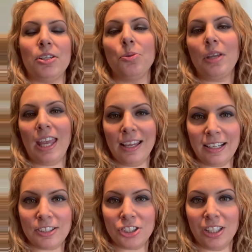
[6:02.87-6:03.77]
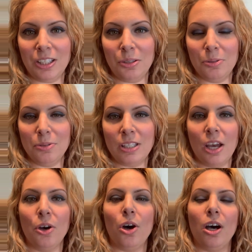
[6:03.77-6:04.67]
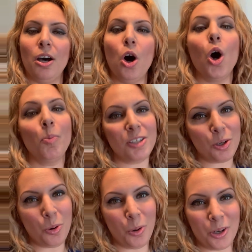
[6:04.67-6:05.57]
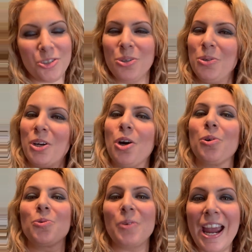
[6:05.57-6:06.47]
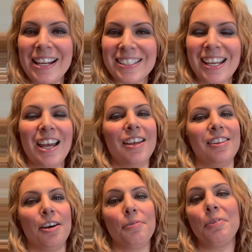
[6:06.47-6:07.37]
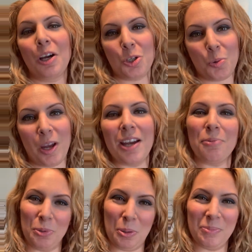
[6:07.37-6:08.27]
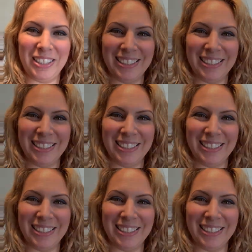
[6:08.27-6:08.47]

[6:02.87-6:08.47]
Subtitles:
you can actually use home decor to correct the feng shui of a room.